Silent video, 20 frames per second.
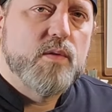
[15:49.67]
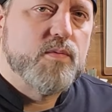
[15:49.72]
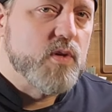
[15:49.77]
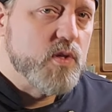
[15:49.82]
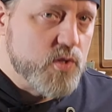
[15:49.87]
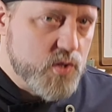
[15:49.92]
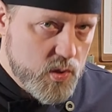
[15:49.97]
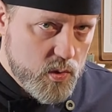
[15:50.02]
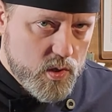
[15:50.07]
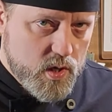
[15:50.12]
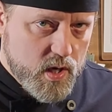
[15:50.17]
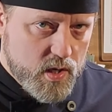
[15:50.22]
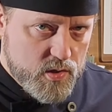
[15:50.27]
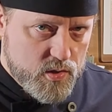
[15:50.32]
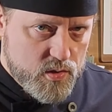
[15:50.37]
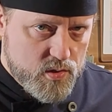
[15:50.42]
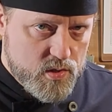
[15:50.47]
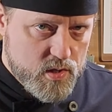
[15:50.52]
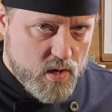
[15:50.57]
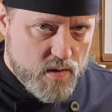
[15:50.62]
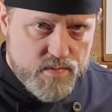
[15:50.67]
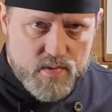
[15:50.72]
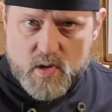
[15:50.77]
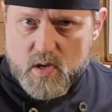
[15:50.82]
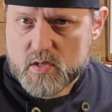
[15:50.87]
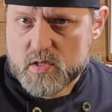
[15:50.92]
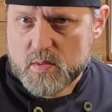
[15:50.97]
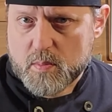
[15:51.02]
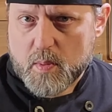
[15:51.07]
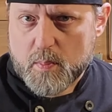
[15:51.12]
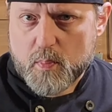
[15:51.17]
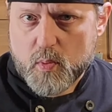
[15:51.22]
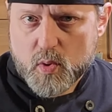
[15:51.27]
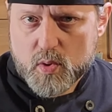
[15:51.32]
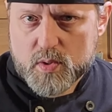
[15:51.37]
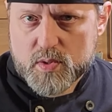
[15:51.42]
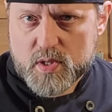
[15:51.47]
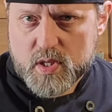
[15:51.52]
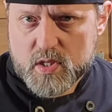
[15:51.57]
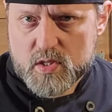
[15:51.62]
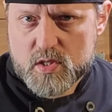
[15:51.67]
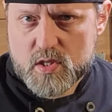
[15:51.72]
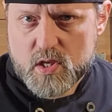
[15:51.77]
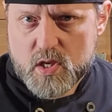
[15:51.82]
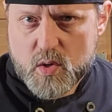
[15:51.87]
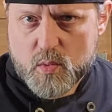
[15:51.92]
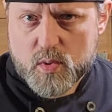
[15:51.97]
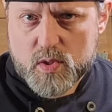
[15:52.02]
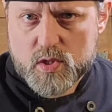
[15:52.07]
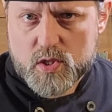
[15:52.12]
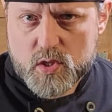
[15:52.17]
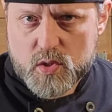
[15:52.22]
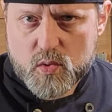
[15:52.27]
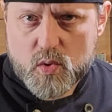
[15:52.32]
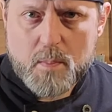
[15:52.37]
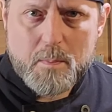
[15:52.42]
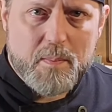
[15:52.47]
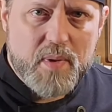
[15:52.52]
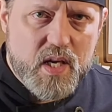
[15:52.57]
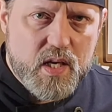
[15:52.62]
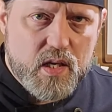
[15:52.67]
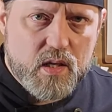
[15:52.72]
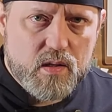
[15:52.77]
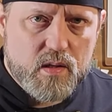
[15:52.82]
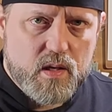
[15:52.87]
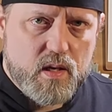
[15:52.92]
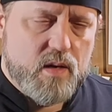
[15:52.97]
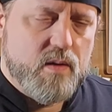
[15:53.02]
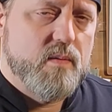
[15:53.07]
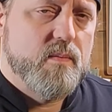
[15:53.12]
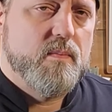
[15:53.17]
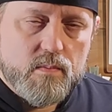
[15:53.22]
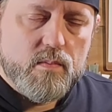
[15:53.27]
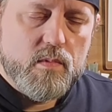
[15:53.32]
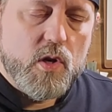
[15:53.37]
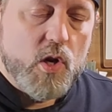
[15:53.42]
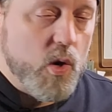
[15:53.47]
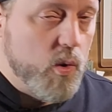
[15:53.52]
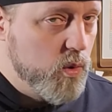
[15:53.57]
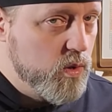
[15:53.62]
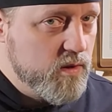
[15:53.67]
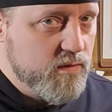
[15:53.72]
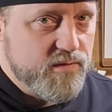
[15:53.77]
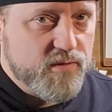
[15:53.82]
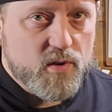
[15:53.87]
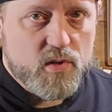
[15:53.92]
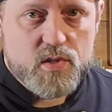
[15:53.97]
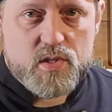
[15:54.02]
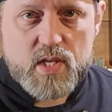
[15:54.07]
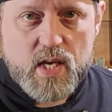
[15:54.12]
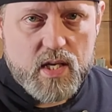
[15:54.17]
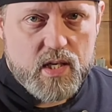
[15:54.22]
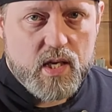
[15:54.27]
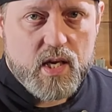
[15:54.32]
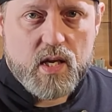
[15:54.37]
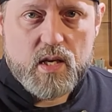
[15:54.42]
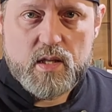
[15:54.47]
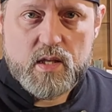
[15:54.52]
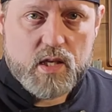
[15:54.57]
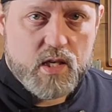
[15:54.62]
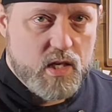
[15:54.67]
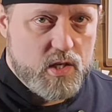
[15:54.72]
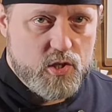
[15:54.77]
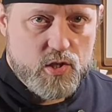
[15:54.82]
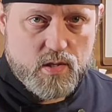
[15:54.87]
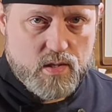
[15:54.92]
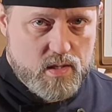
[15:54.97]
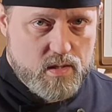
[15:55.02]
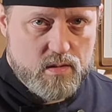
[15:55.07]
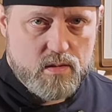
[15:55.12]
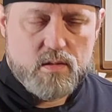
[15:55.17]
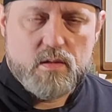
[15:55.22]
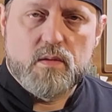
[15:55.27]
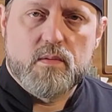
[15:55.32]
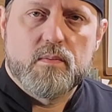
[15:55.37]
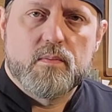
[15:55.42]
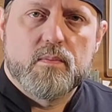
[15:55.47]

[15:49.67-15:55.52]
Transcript: If you do cut yourself, there are some important things to know and do immediately. Know where the first aid kit in the kitchen is.